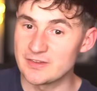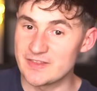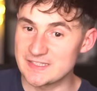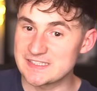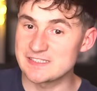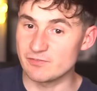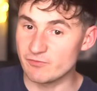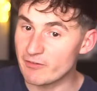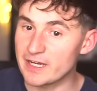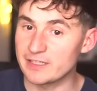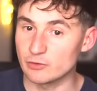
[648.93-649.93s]
this is the
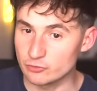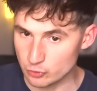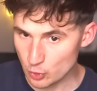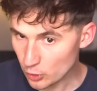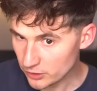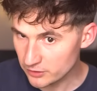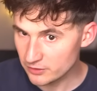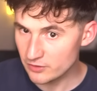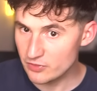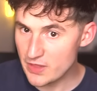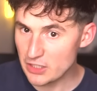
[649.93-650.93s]
final floor.
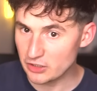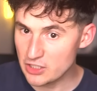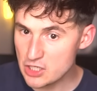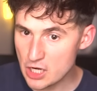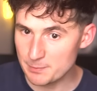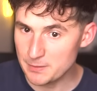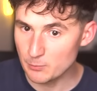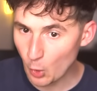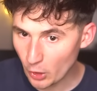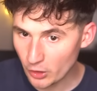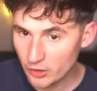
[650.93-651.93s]
There cannot be
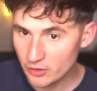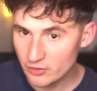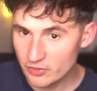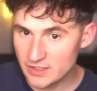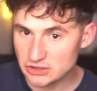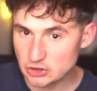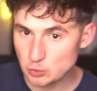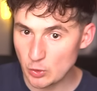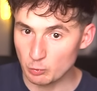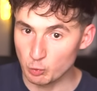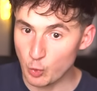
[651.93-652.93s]
more than just
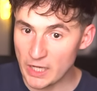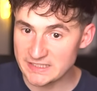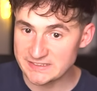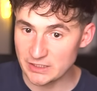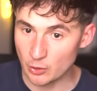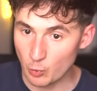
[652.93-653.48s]
one. Why is there a